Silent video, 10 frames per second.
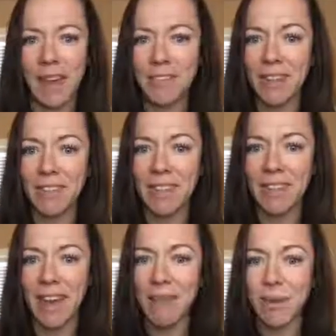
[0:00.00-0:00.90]
I've never done
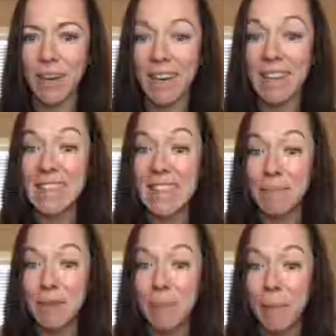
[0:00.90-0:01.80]
that. Morgan has
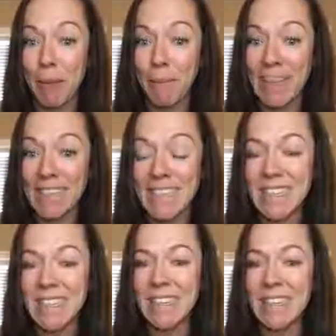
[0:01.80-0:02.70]
lemon,
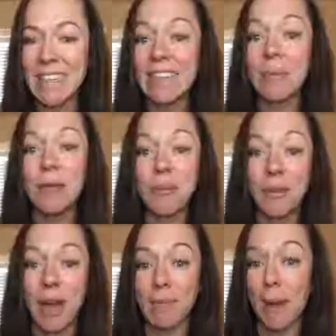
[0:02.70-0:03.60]
peppermint, lemon in
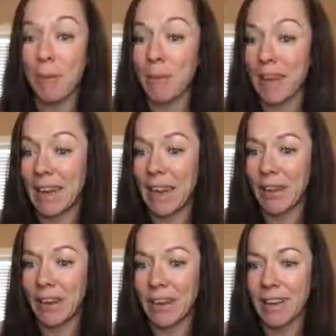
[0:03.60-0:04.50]
one, peppermint in
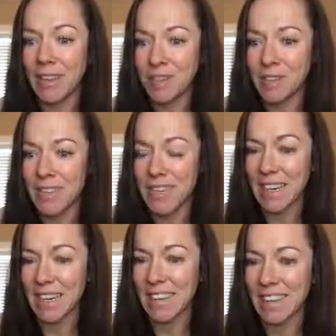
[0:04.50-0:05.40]
another.
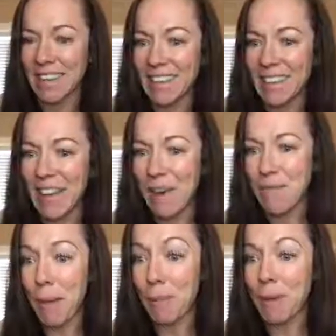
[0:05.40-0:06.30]
Interesting.
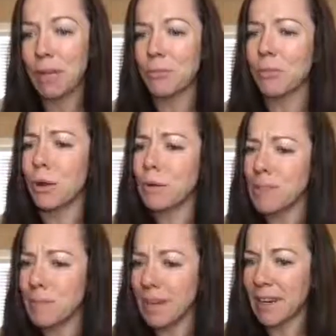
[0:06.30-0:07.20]
Peppermint and
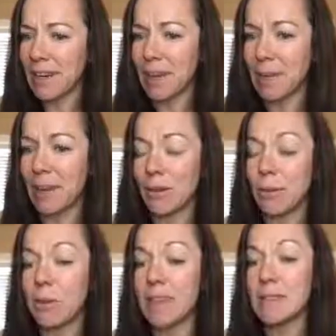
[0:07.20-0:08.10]
rosemary and lemon.
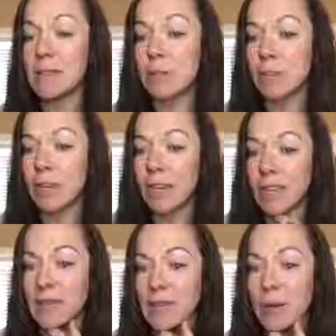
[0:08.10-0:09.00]
Ooh, that's super
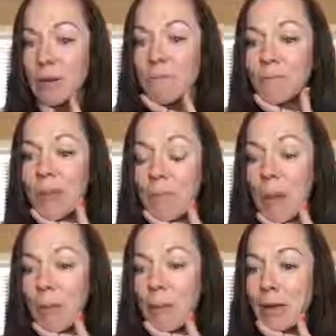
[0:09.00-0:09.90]
good. So
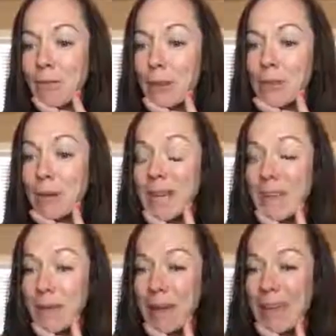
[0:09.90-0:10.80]
peppermint, rosemary, and
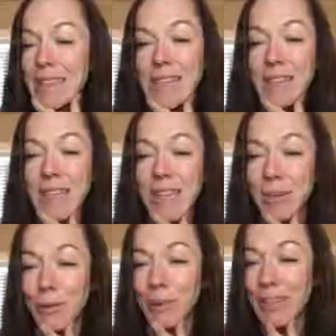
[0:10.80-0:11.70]
lemon, that sounds like
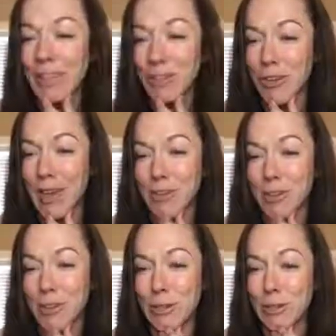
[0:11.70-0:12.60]
you're really trying
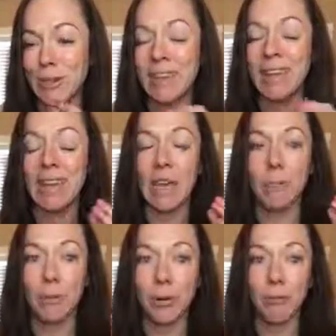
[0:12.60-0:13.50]
to
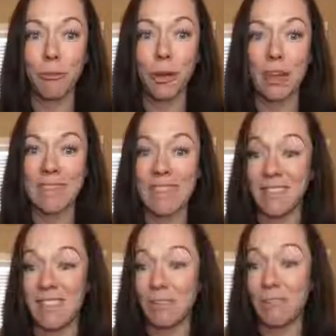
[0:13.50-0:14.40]
improve
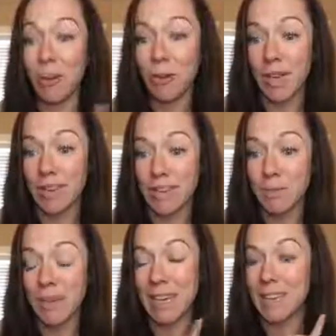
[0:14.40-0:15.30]
productivity and focus,
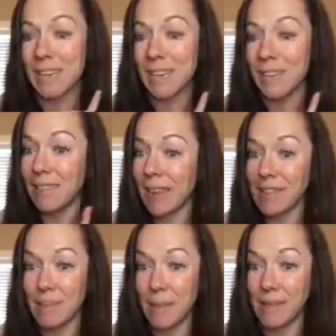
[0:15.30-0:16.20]
because
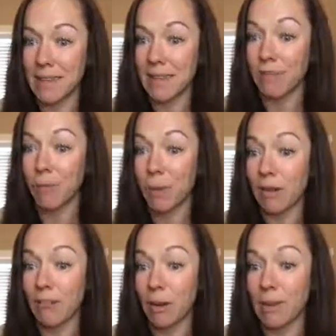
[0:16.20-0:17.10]
that's amazing
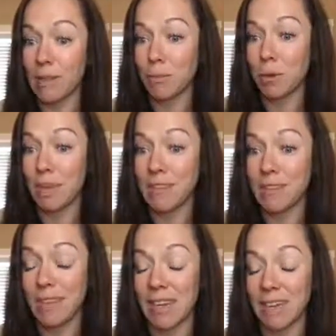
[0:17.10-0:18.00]
for focus and
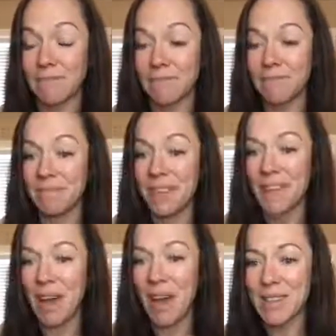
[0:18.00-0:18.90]
productivity.
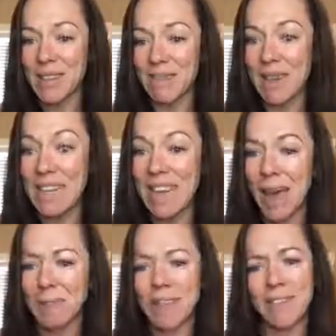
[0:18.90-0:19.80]
Awesome.
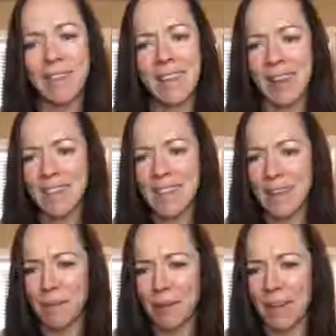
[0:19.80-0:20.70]
Adaptive, yes,
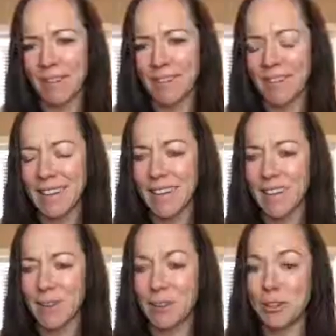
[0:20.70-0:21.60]
amen.
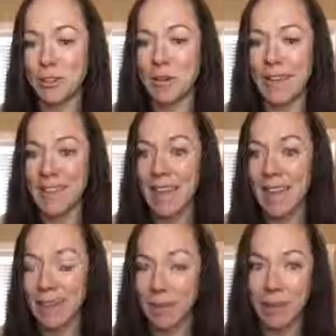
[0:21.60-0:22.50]
That's our new
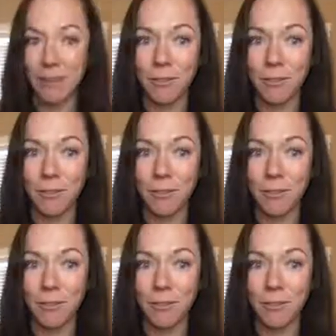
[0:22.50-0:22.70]
anxiety blend.